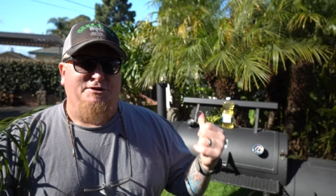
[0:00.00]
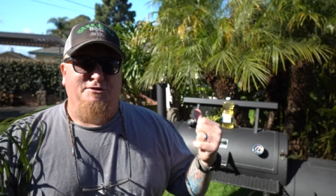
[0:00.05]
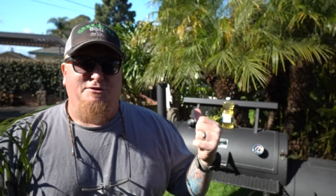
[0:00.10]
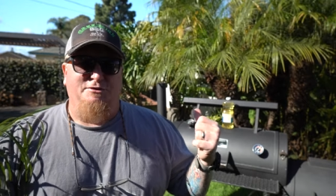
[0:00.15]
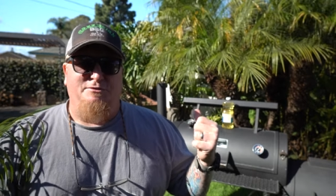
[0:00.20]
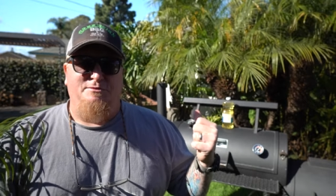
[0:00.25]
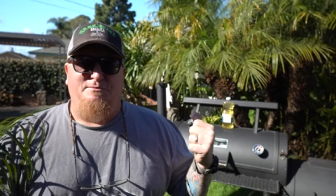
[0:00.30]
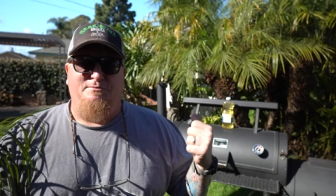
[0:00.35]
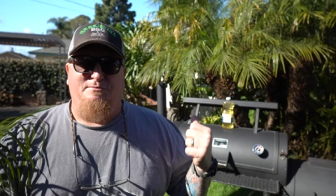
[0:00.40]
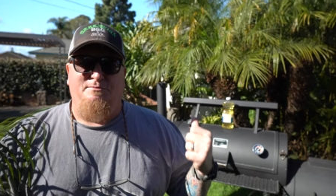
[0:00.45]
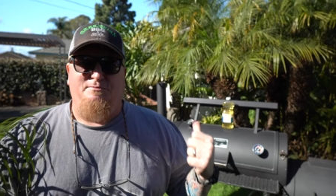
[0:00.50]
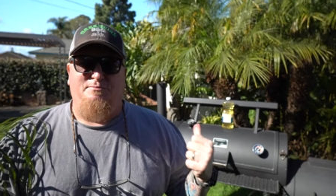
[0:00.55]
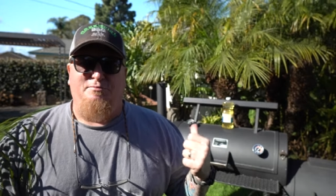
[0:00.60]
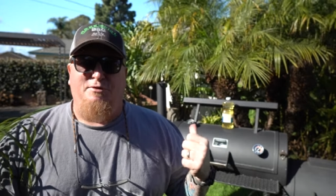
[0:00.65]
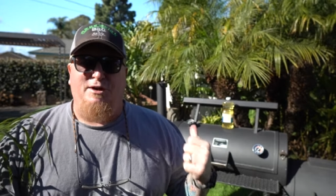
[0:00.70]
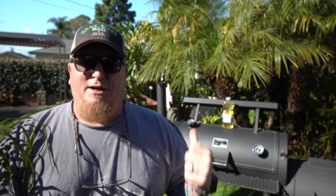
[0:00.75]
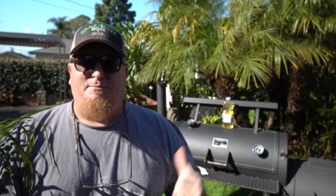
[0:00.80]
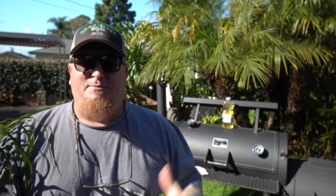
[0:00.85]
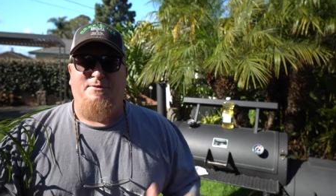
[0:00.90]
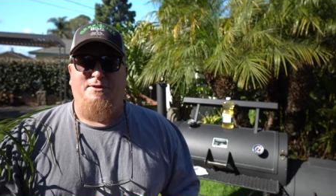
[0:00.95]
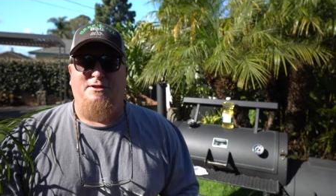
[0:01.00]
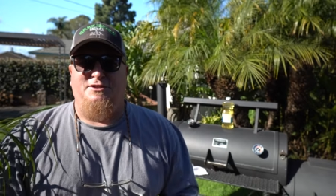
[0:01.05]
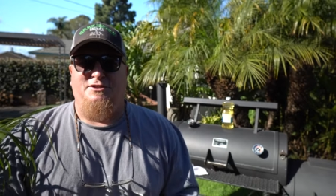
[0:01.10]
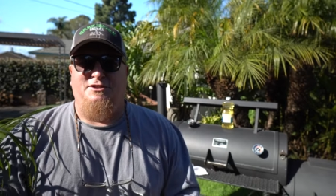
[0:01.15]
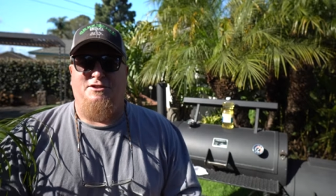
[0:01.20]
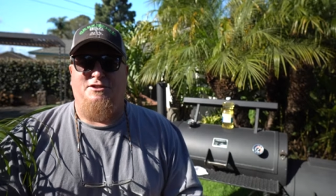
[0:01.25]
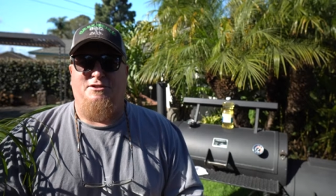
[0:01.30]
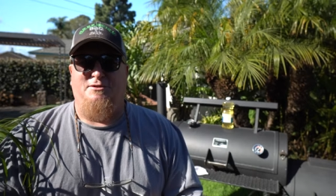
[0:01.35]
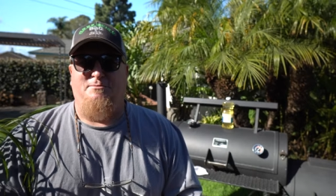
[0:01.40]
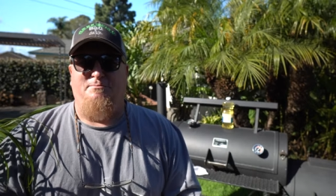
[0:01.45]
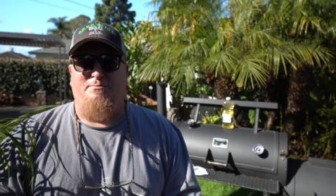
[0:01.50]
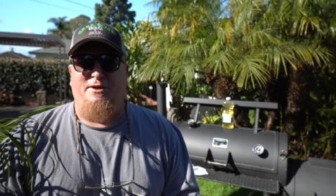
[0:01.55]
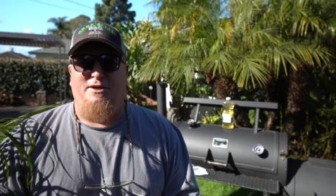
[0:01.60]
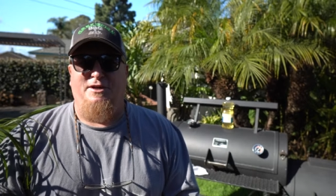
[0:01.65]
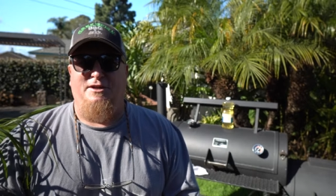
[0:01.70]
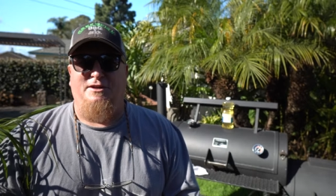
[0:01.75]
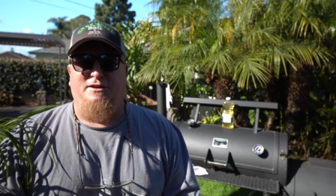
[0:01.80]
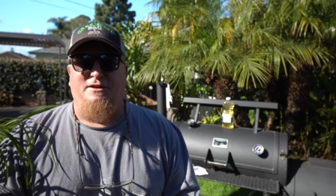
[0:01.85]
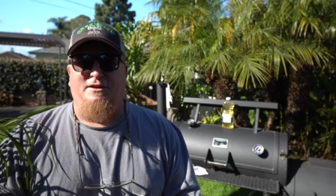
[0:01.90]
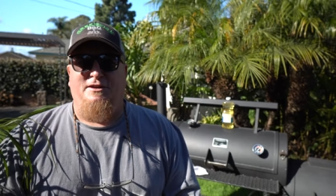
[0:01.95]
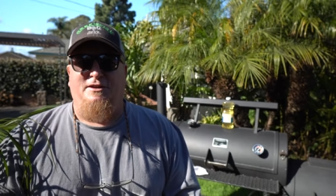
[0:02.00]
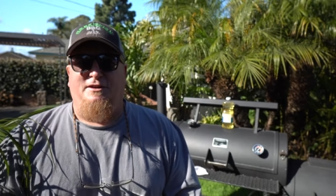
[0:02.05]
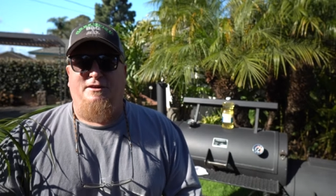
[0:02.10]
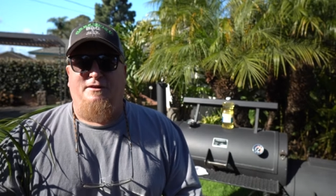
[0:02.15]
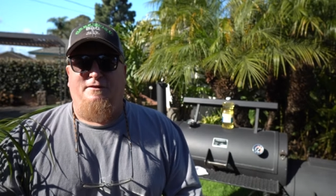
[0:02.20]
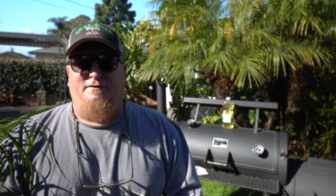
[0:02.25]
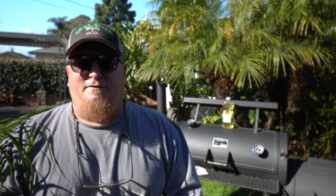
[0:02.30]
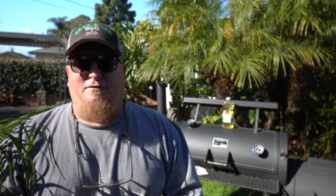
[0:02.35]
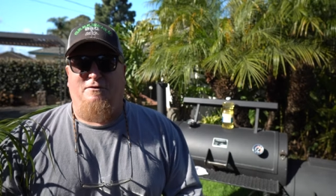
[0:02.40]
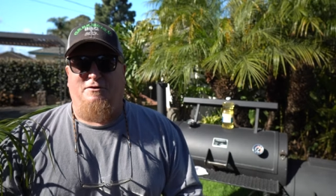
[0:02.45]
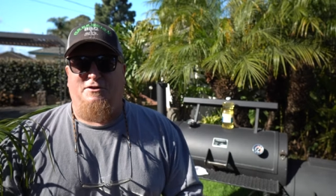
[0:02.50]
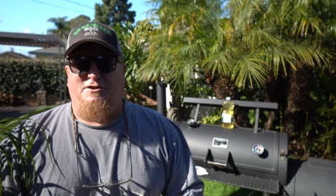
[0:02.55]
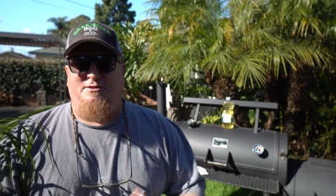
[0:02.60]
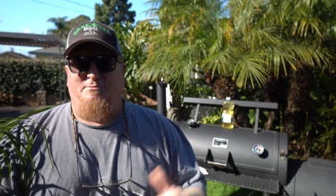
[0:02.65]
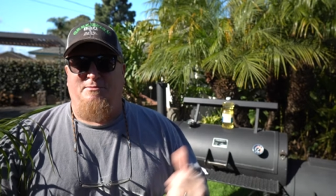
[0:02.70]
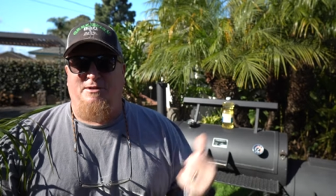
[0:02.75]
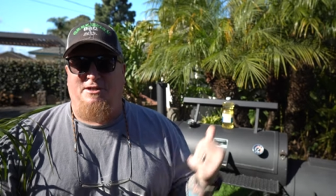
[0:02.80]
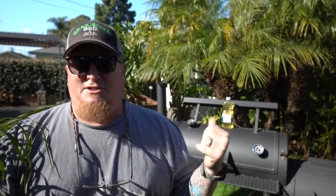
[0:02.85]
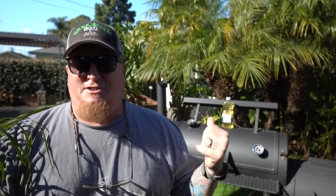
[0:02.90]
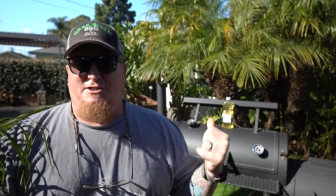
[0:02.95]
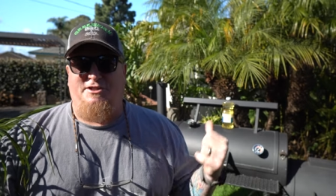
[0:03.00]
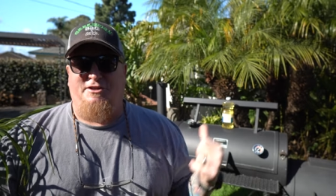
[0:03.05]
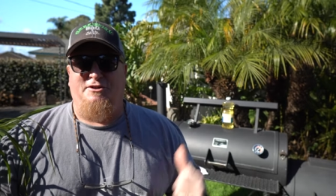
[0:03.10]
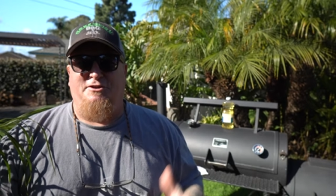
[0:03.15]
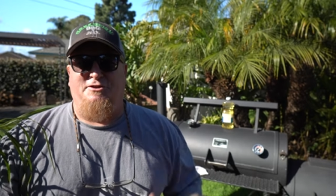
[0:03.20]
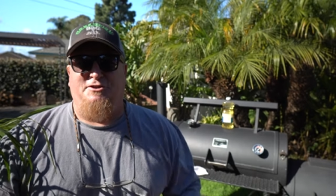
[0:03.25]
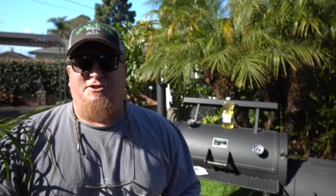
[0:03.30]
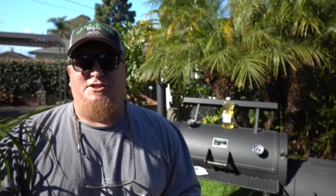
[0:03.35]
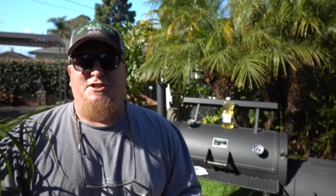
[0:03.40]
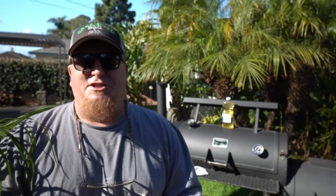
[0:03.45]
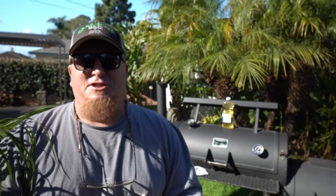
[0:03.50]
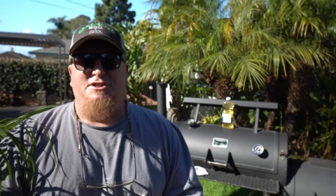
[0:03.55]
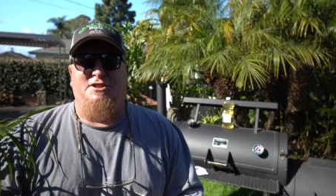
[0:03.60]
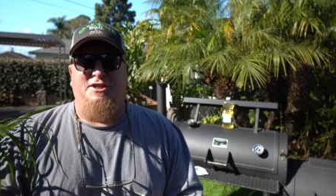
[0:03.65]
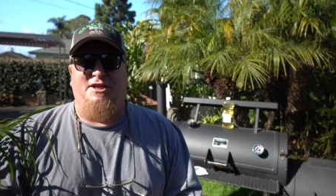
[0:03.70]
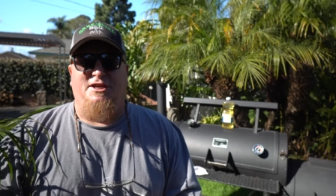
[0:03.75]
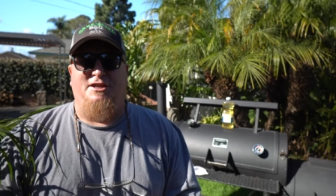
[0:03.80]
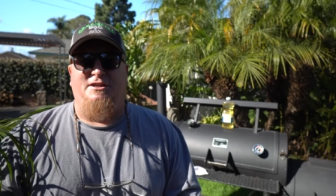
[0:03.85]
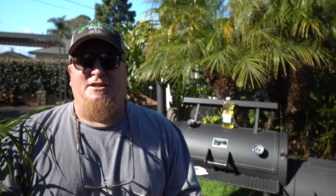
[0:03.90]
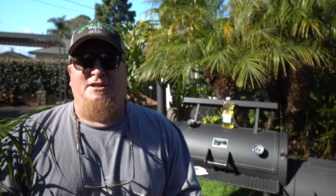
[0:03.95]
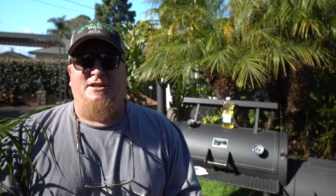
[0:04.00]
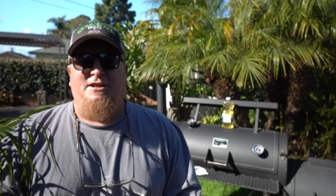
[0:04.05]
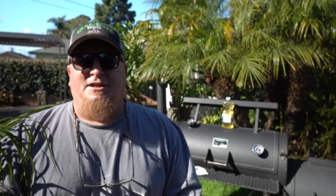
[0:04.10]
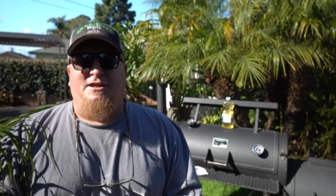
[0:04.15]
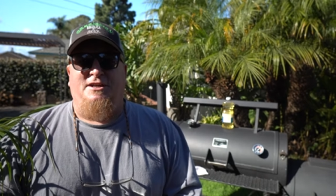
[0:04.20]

to prep this pit for some exterior seasoning